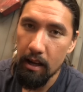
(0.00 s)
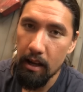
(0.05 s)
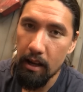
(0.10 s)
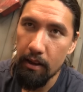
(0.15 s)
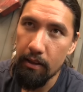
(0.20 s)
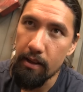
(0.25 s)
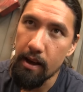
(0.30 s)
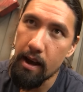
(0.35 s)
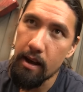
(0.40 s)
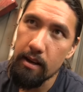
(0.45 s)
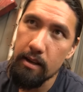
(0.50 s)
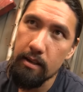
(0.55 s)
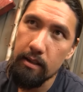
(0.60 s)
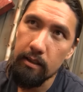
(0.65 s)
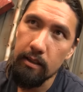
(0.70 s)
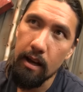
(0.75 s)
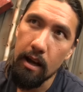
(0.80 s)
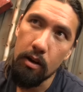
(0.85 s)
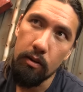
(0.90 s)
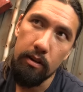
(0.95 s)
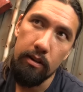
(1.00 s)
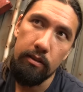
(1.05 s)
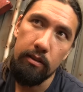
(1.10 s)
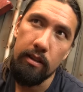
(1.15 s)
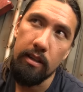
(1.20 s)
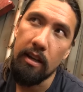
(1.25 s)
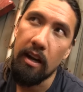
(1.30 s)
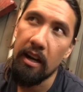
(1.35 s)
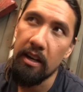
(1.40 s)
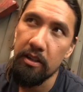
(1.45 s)
And that is now in
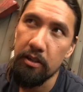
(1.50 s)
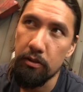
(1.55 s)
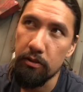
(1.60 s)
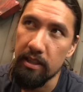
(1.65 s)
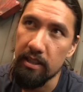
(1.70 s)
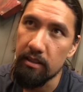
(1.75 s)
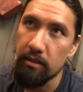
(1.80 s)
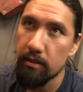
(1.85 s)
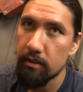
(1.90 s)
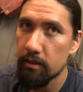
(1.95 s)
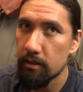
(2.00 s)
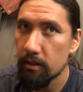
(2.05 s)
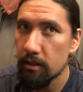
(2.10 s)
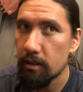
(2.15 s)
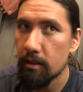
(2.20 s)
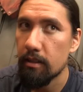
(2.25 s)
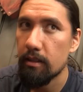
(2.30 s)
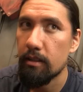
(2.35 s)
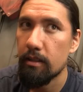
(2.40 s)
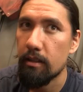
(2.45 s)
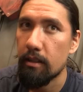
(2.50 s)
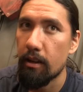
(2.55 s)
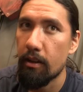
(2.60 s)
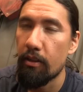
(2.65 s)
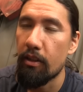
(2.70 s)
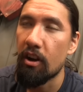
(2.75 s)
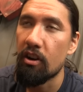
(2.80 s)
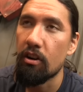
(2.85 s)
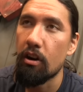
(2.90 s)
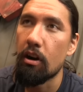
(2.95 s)
the hundreds.
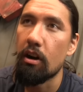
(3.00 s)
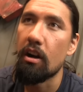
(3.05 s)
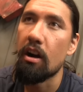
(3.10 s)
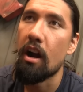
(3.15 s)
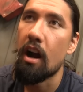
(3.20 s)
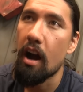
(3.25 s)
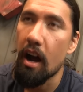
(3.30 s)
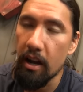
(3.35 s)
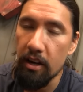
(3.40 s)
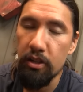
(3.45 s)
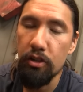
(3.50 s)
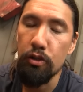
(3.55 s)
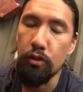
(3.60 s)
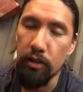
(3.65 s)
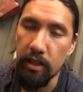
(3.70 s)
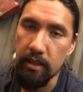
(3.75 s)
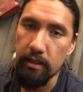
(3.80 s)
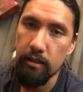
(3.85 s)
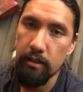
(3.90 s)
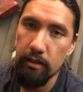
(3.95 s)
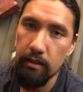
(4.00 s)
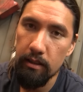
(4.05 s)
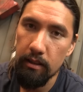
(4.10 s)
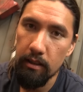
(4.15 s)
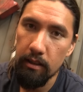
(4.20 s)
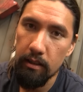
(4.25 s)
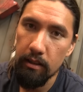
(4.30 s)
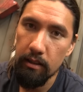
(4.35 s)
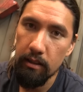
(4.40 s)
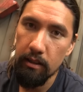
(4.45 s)
There are hundreds
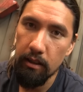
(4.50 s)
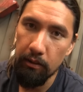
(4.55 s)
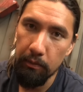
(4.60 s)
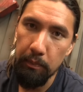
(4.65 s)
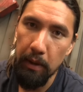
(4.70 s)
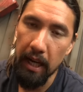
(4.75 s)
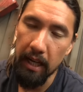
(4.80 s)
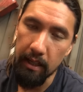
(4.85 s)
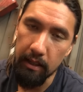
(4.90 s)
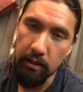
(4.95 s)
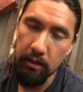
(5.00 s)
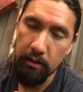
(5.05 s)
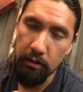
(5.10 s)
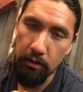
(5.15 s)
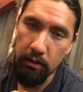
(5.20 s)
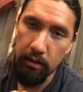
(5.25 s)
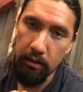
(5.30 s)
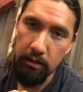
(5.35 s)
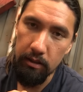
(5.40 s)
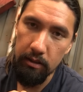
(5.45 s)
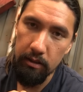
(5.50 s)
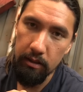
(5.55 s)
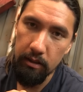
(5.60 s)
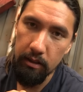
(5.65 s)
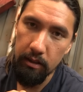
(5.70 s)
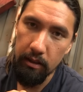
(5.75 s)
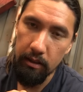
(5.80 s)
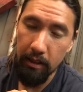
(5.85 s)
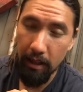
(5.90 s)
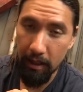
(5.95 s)
of painting tutorials
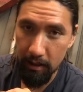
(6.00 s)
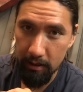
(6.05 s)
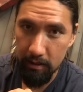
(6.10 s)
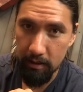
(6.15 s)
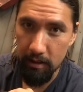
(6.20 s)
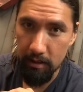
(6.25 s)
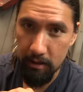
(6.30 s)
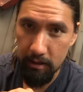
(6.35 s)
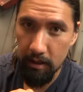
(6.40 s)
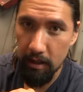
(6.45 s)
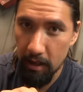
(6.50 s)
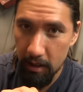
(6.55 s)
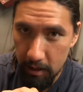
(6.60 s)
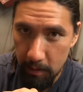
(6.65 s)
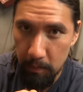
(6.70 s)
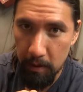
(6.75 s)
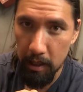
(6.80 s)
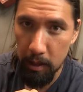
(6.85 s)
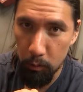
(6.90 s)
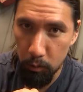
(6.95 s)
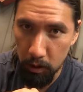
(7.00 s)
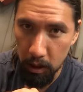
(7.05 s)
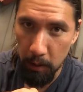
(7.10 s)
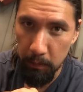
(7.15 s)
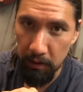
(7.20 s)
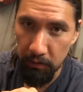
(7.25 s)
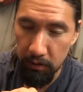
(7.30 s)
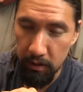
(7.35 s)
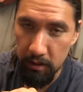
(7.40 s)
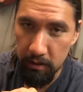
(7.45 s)
that exist in the Mini
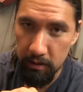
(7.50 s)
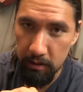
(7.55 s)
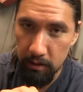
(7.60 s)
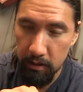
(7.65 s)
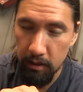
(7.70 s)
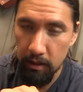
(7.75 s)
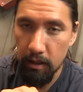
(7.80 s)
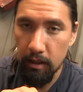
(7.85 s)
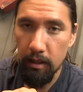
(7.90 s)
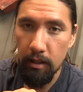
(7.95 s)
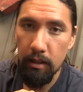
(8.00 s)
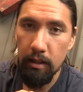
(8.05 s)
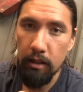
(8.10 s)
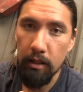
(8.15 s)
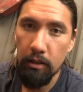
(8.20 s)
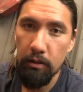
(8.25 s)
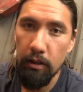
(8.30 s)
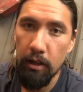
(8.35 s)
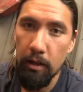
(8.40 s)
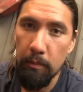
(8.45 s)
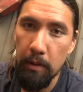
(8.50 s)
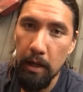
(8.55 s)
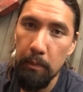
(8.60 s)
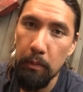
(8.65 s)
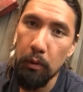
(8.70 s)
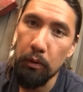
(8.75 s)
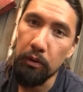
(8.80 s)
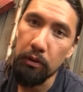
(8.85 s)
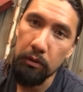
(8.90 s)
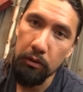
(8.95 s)
Wargaming Vault, created by
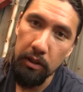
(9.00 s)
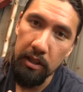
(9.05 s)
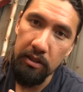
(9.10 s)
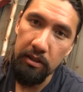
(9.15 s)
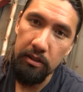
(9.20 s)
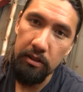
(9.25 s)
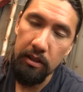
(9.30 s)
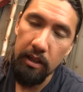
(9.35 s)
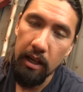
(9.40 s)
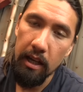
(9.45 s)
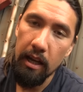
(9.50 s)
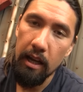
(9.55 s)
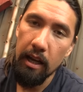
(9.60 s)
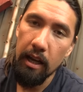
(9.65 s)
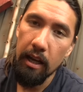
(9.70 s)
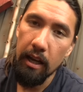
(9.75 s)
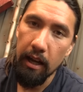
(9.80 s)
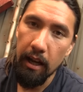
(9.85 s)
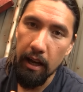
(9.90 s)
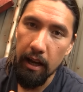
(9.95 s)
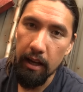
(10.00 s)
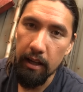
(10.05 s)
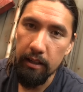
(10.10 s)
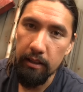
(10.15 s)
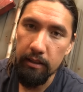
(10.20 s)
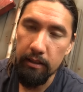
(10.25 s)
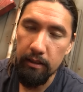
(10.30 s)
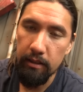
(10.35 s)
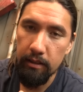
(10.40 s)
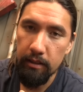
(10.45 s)
both Chris
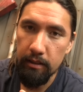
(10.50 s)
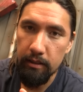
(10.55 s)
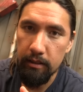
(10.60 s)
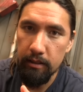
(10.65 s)
and